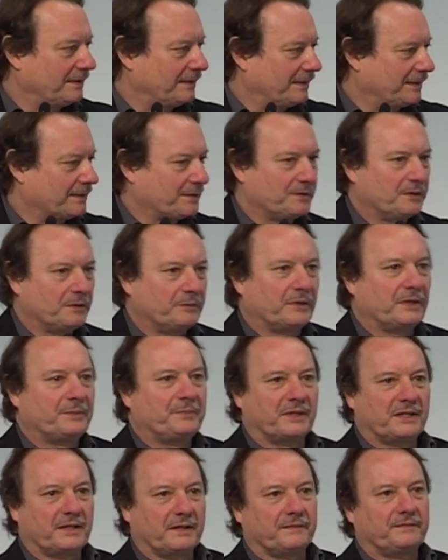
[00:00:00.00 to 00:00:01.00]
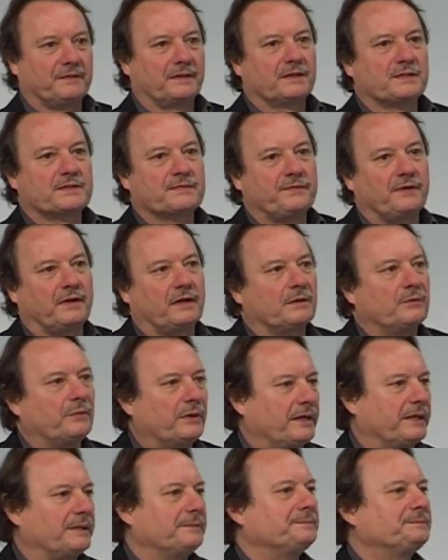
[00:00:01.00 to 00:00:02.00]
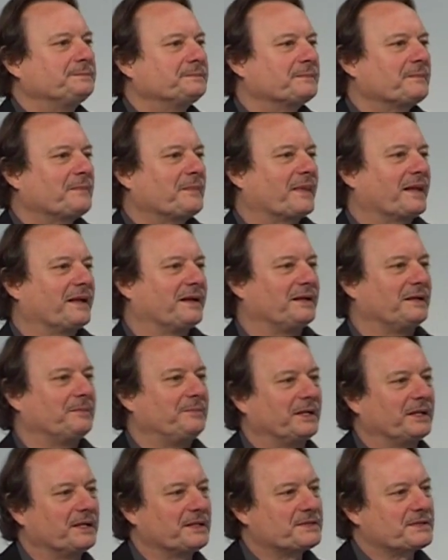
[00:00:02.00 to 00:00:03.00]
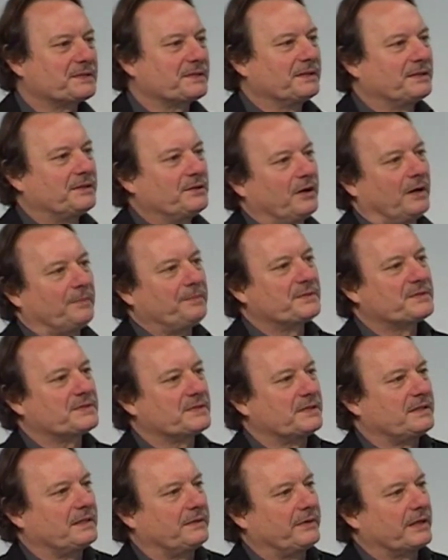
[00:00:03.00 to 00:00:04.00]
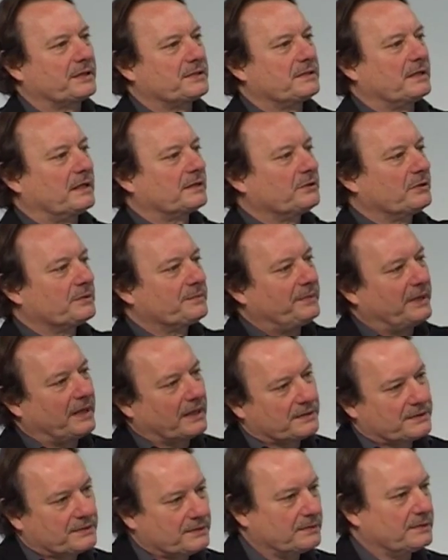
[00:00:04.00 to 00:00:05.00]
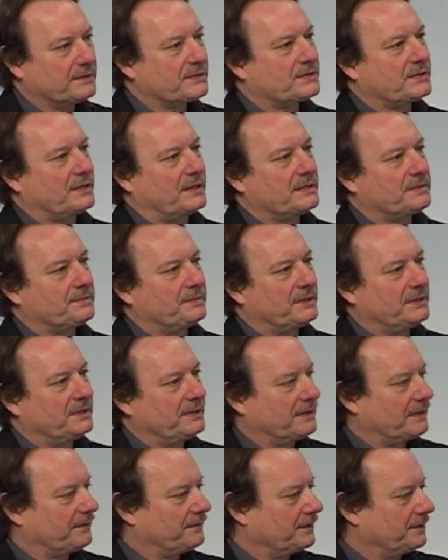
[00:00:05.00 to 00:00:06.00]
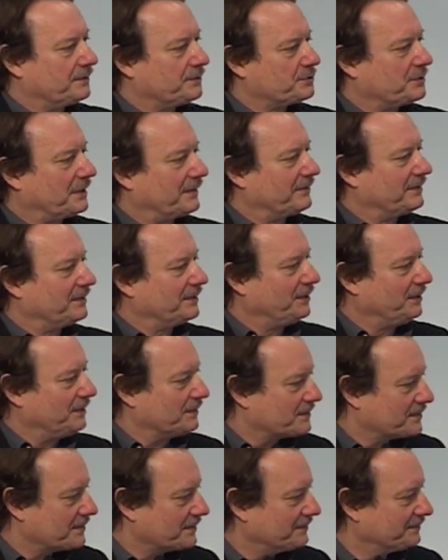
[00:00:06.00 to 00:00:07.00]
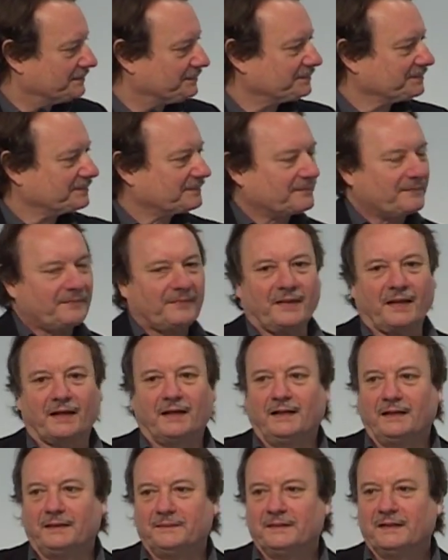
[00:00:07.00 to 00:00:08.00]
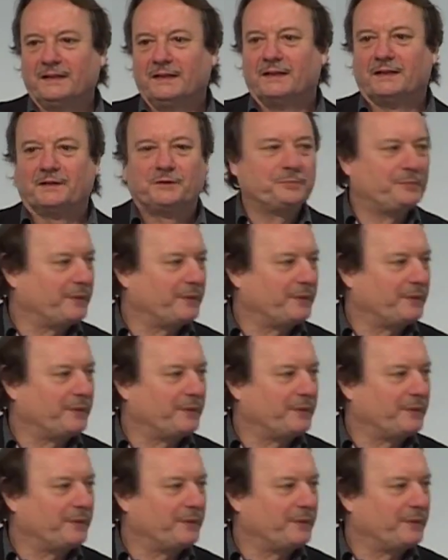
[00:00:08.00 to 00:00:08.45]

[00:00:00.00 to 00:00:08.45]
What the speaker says: I don't know where, but I think it's far away. But it's the opposite direction, not going back to the States, but I think you're traveling east to